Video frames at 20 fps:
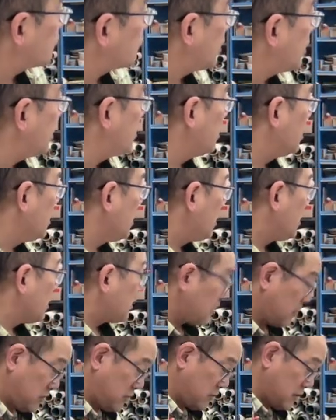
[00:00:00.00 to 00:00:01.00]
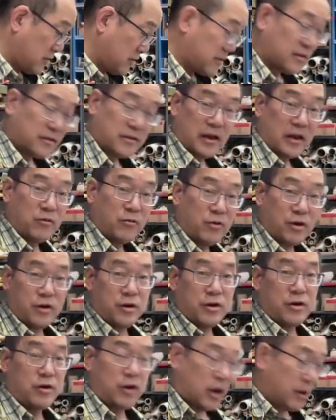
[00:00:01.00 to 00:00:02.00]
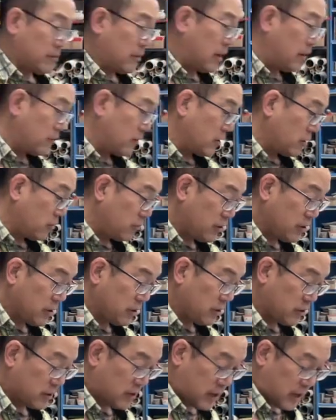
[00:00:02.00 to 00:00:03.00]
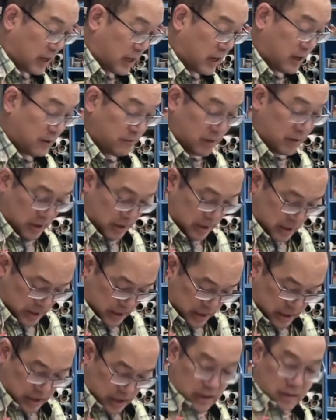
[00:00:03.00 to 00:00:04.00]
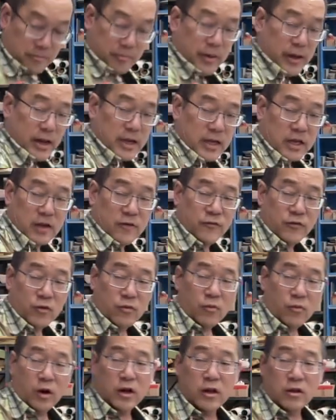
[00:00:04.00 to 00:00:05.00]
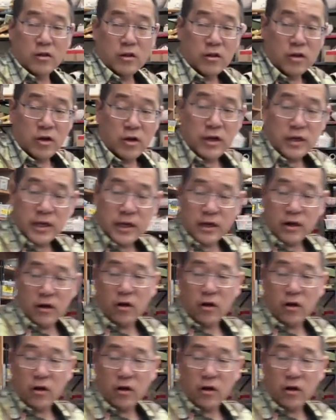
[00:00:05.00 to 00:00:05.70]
right? Because this is like, woohoo, I'm having a really good time. And, but if you want to look at